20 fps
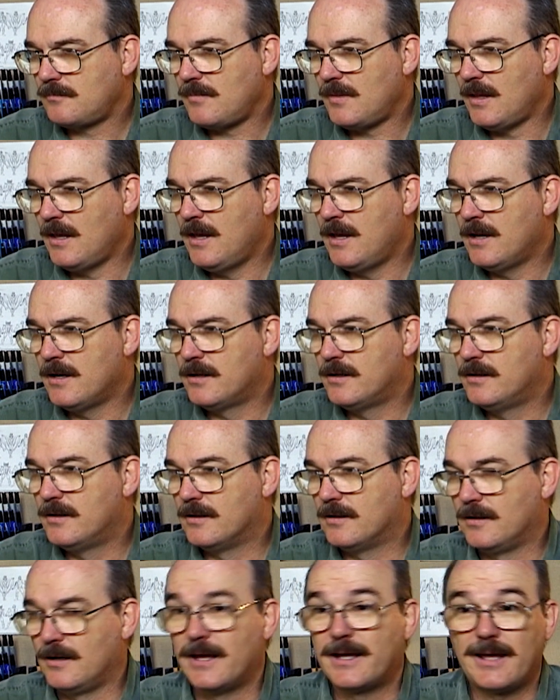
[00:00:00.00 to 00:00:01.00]
And
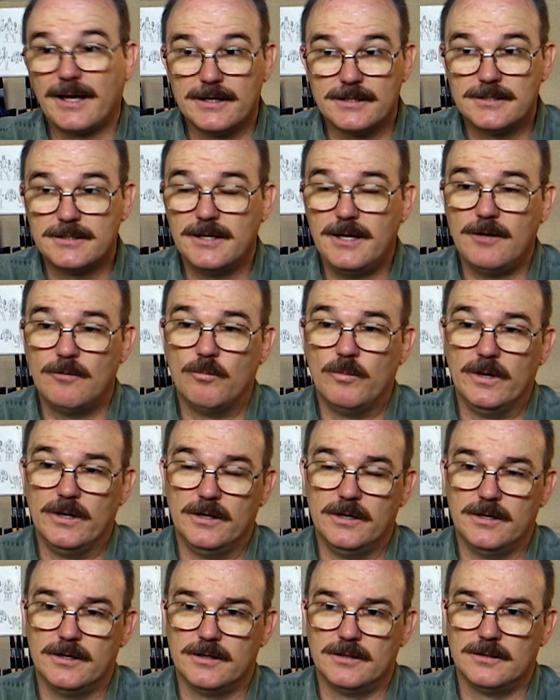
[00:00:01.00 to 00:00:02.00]
like I said,
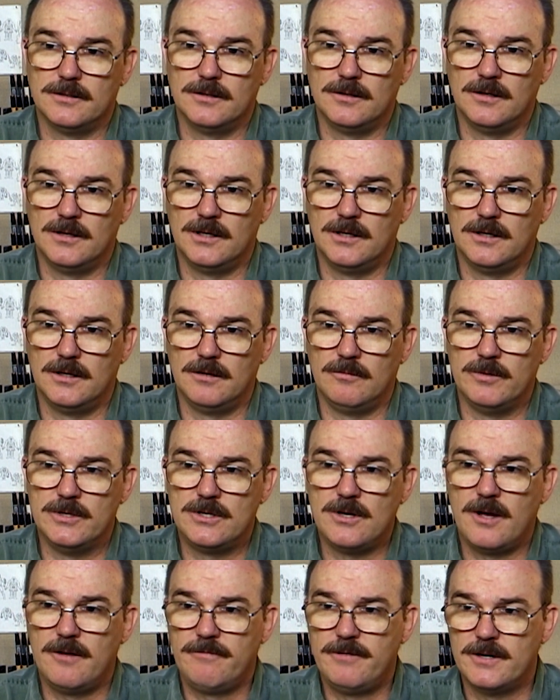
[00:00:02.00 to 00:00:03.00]
when
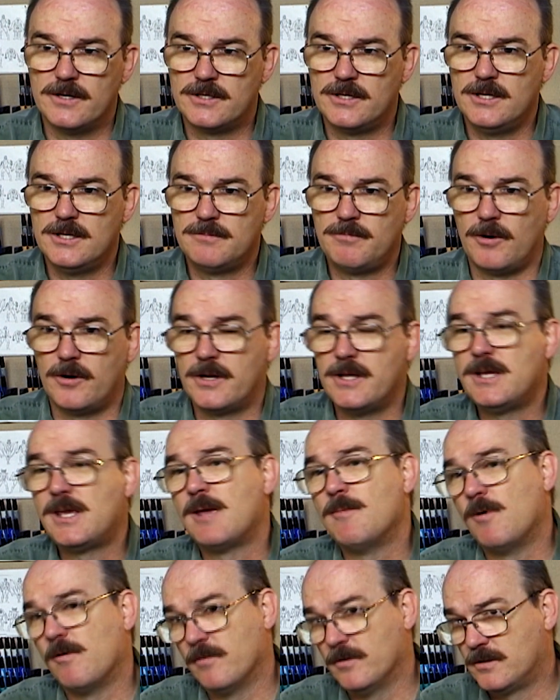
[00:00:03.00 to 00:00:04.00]
Don finished his part, he
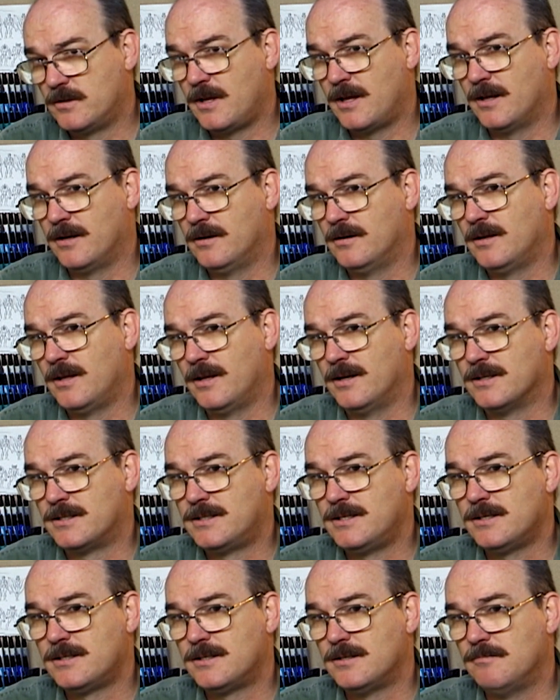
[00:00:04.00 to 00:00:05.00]
came over and
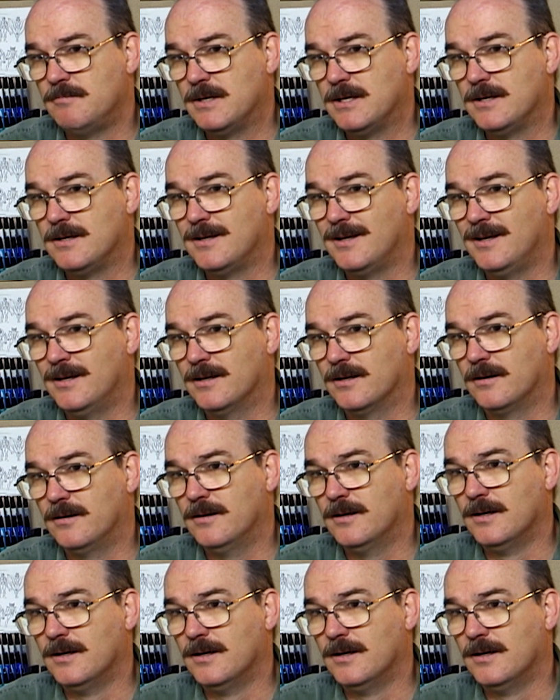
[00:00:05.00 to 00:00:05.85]
assisted me in